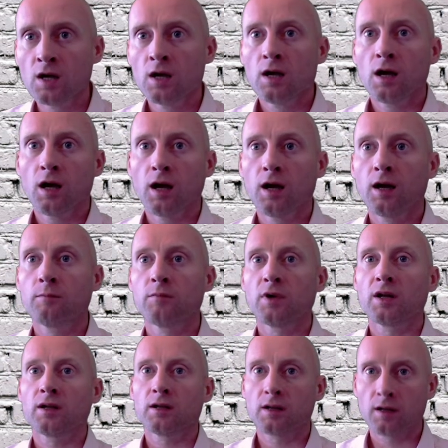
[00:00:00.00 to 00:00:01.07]
Um,
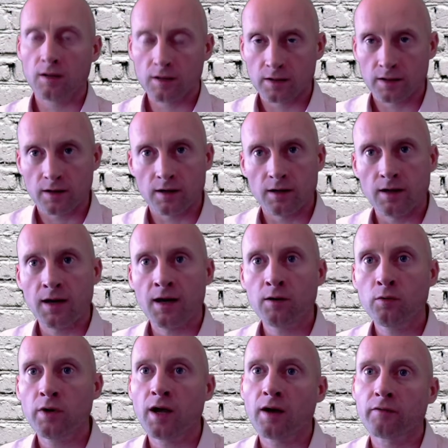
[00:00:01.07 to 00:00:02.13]
now we
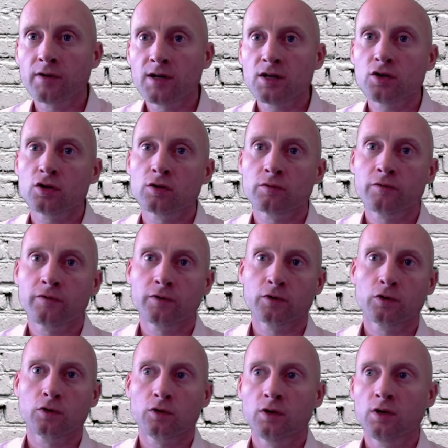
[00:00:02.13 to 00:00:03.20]
have an issue for